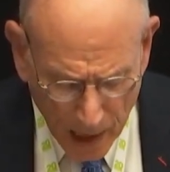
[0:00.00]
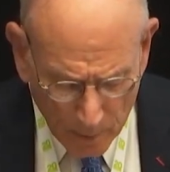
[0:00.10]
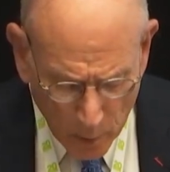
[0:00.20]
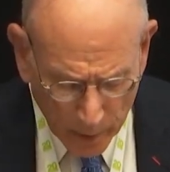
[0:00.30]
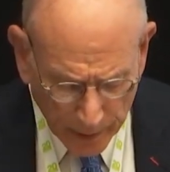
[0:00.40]

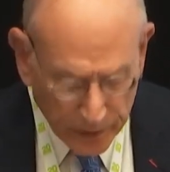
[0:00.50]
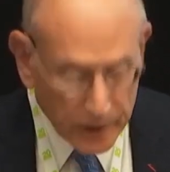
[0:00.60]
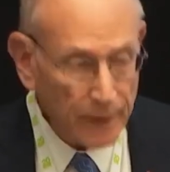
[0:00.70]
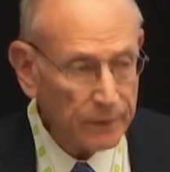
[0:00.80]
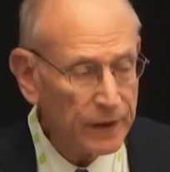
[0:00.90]
more than
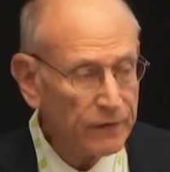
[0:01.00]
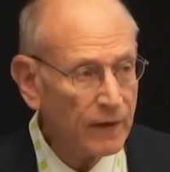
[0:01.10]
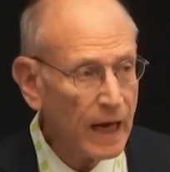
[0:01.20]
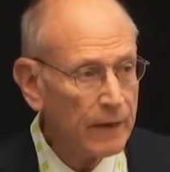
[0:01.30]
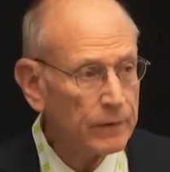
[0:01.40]

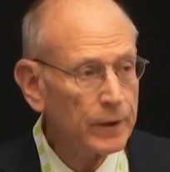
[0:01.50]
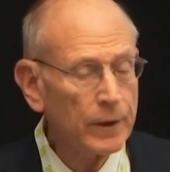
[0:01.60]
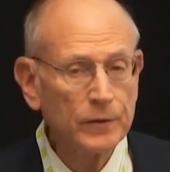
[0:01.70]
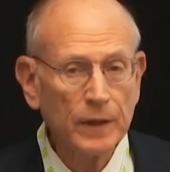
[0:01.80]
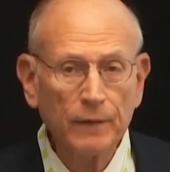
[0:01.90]
75
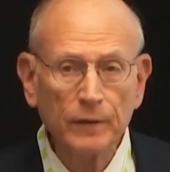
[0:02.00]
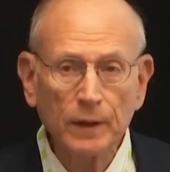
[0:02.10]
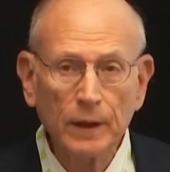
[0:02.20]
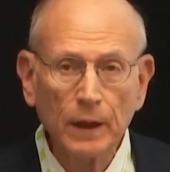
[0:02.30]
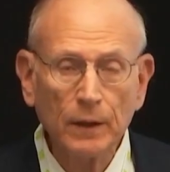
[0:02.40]
years after
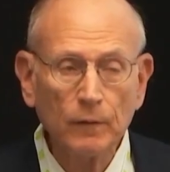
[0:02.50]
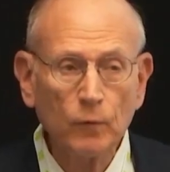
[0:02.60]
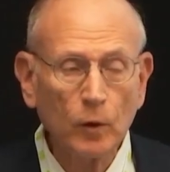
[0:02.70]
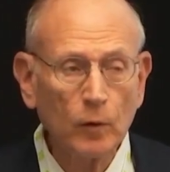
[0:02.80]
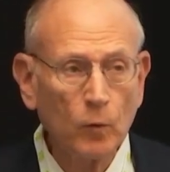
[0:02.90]
the end of
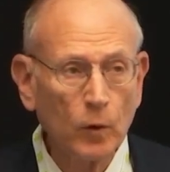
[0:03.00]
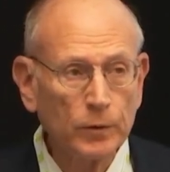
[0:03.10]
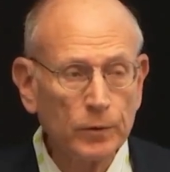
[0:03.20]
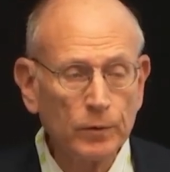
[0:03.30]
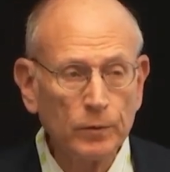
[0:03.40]
World War
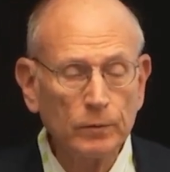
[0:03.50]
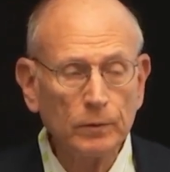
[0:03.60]
II,